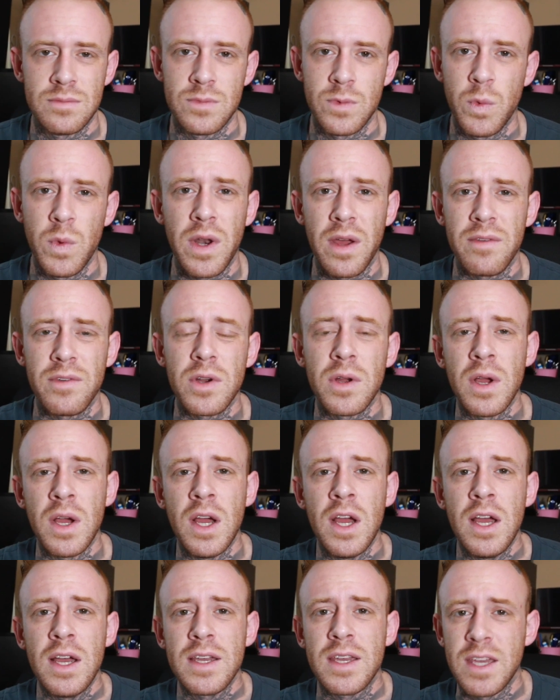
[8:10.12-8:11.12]
whatever,
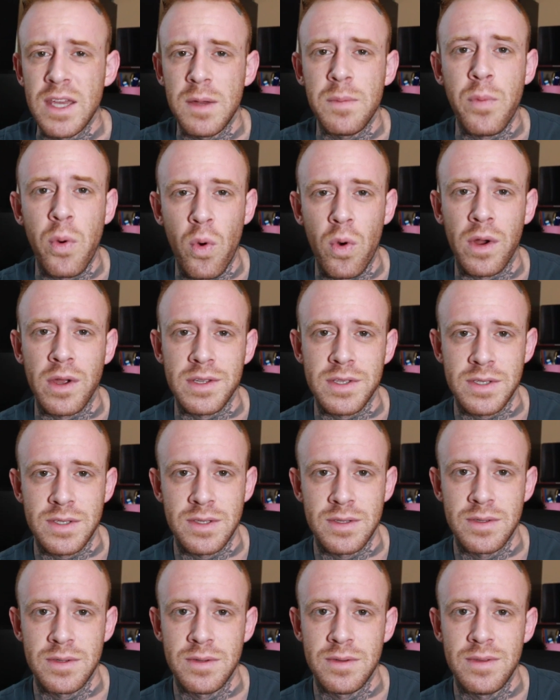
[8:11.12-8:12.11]
key
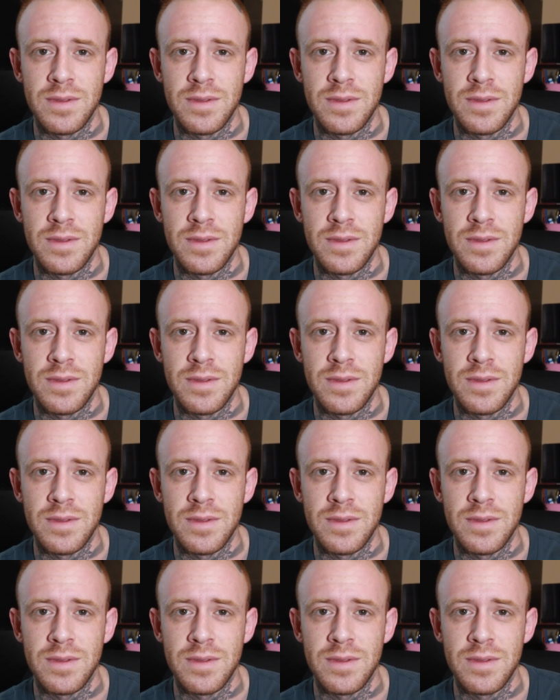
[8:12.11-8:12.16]
points